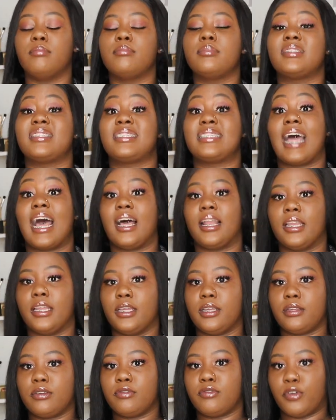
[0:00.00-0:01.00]
style
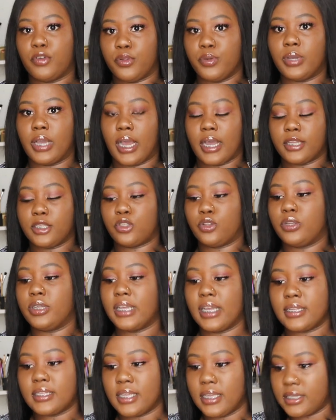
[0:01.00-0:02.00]
it for you guys, so you
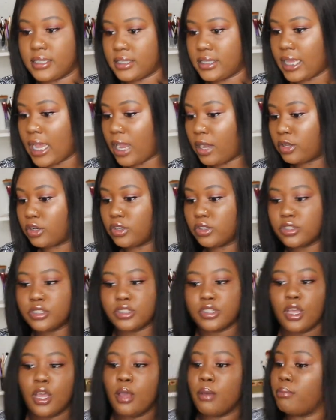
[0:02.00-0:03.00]
guys can see how it
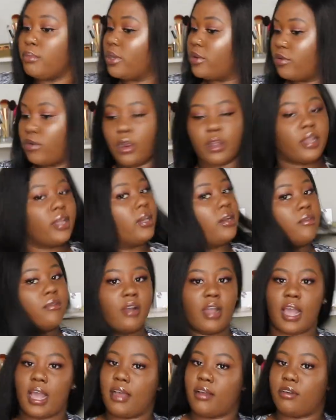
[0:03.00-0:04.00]
looks, me rocking it
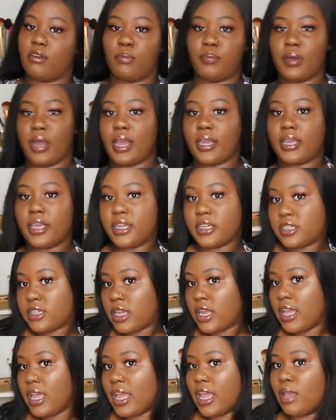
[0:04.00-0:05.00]
right out of the package
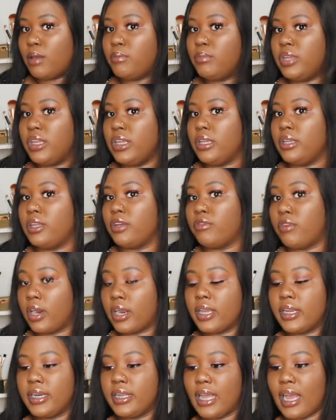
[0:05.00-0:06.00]
and me
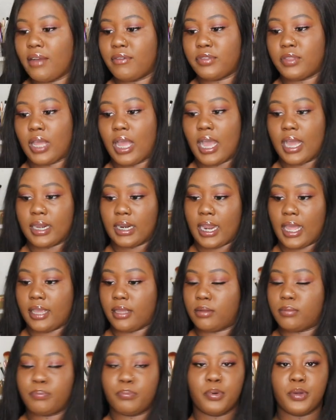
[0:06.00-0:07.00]
rocking it after I had
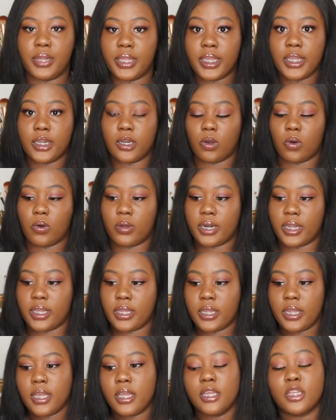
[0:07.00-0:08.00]
like put heat on
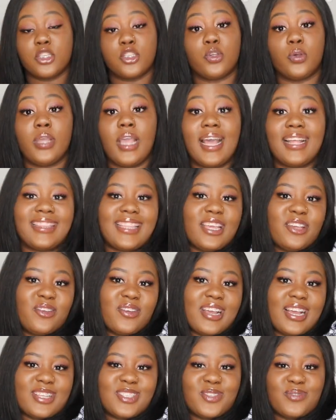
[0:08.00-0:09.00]
it. So yeah, thank
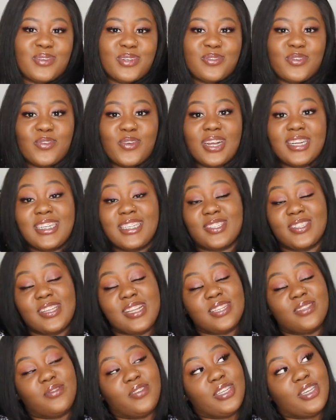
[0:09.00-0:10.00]
you guys so much for watching
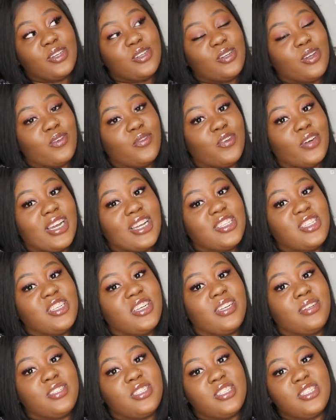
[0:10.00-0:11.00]
today's video. Don't forget
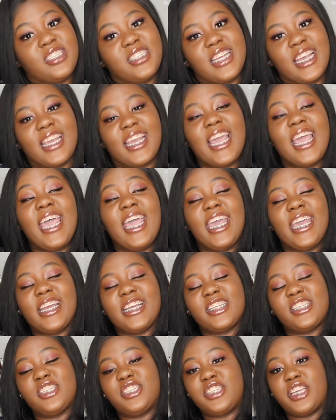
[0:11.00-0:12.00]
to check
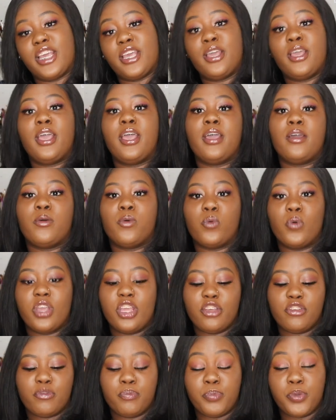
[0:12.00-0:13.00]
HJ
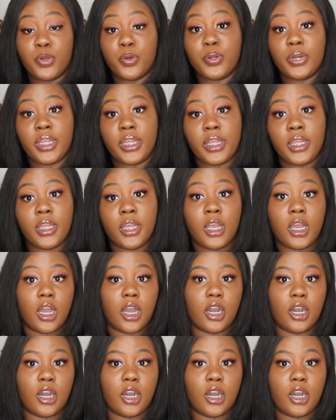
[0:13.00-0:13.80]
Weave Beauty